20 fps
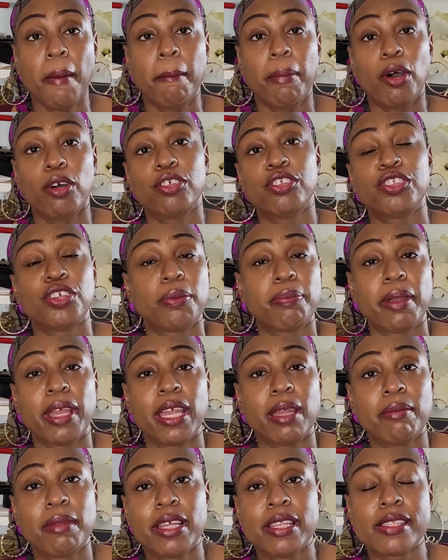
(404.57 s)
post your
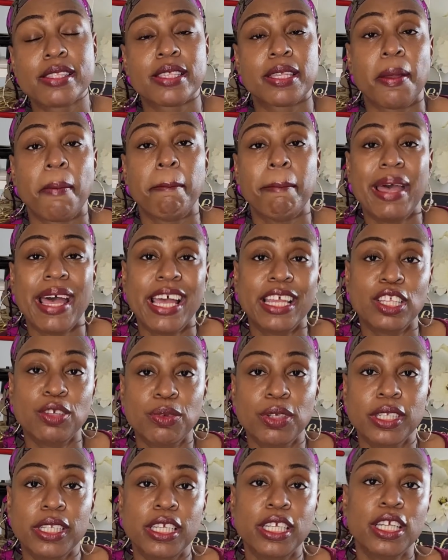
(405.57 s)
payments
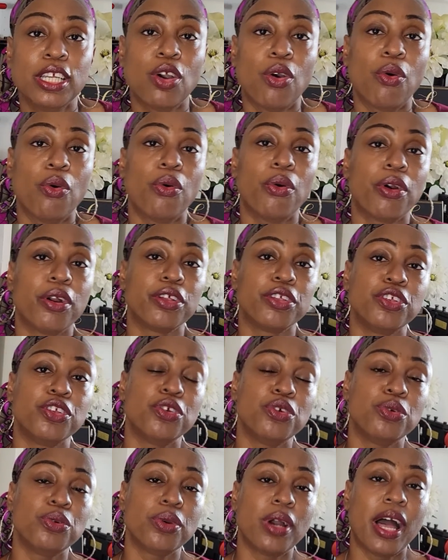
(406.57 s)
manually, or
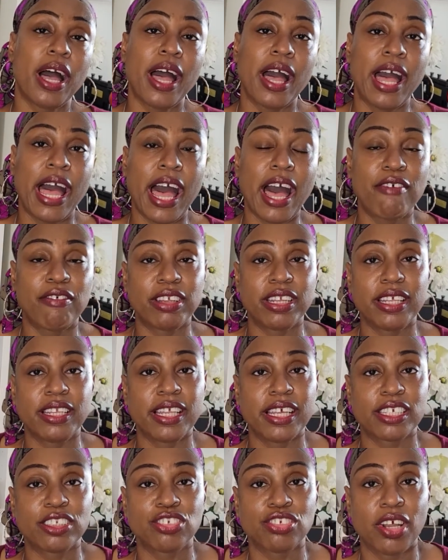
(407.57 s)
you have an
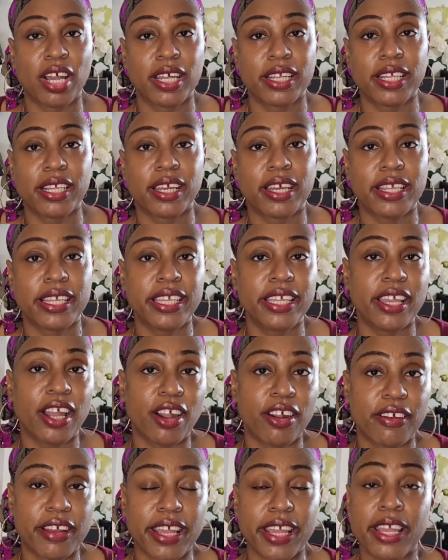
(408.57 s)
electronic
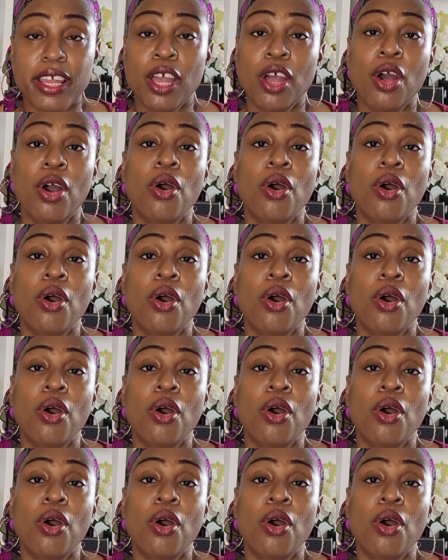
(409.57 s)
ERA,